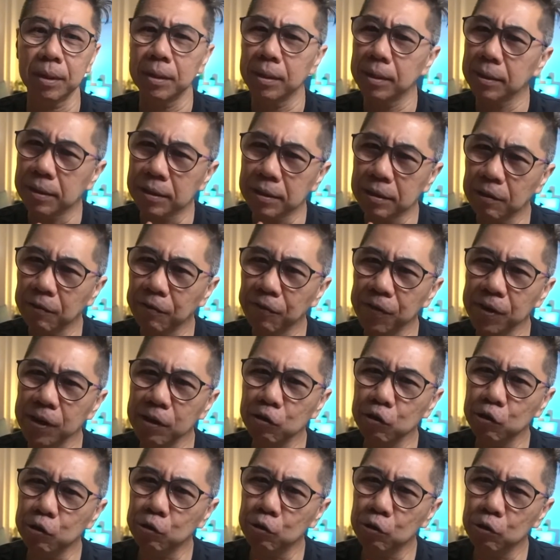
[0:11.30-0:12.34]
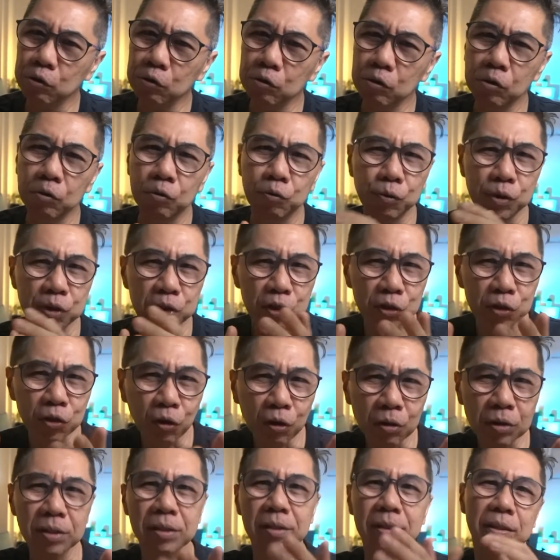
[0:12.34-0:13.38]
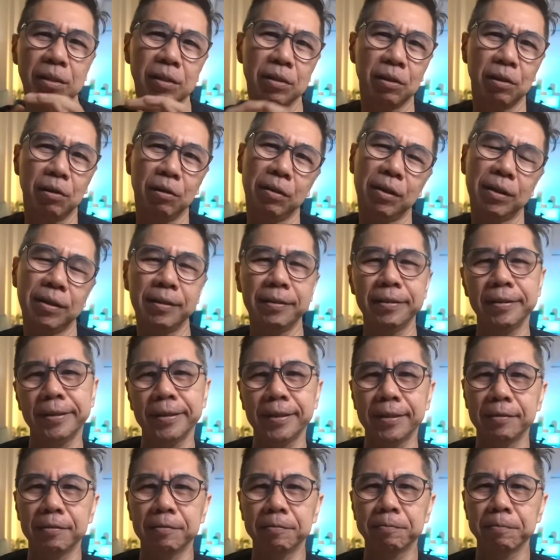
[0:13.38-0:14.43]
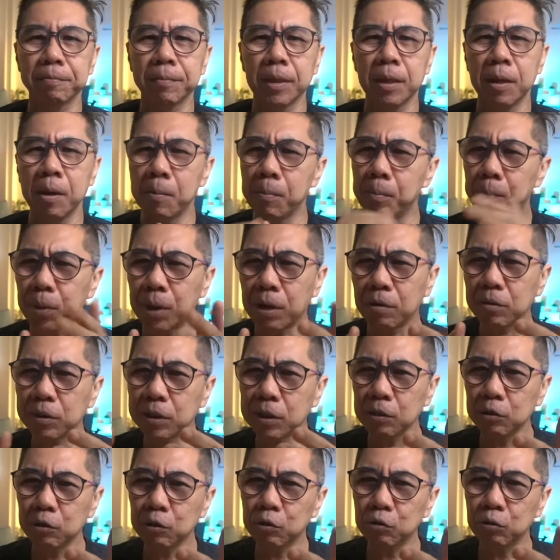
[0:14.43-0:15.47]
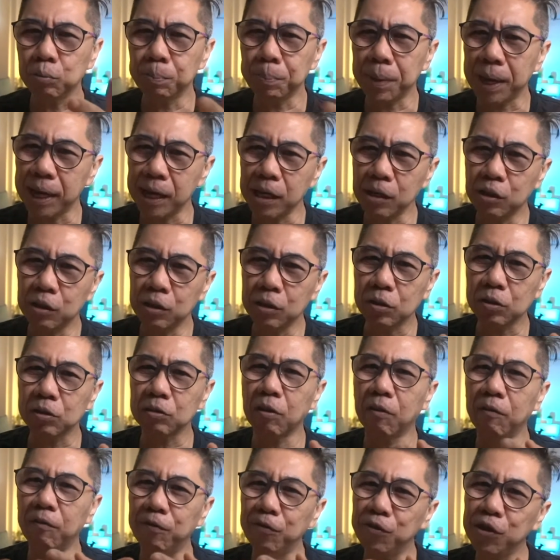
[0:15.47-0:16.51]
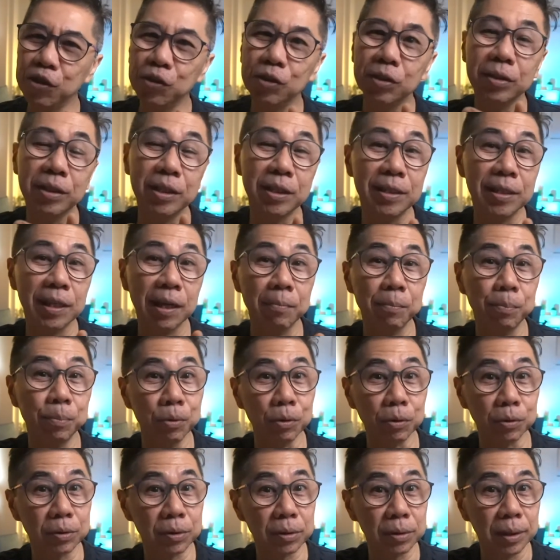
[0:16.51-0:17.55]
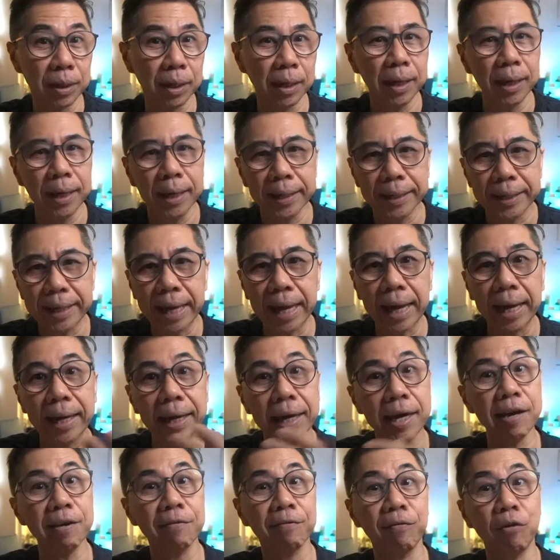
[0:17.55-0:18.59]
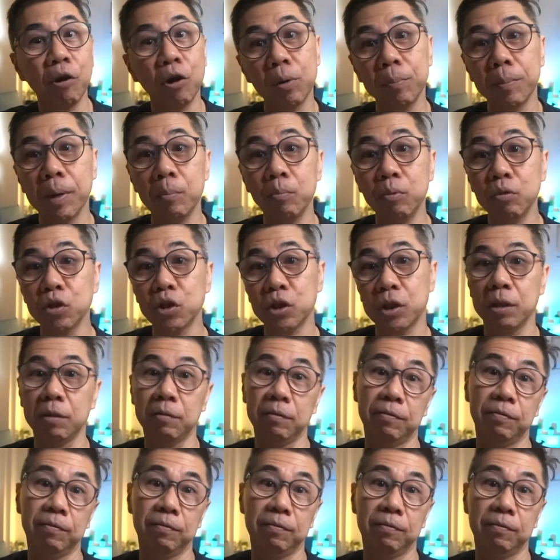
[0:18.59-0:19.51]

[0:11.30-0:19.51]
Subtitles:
surfing through resources on the internet, browsing through pages of visual design books that I have on my bookshelf,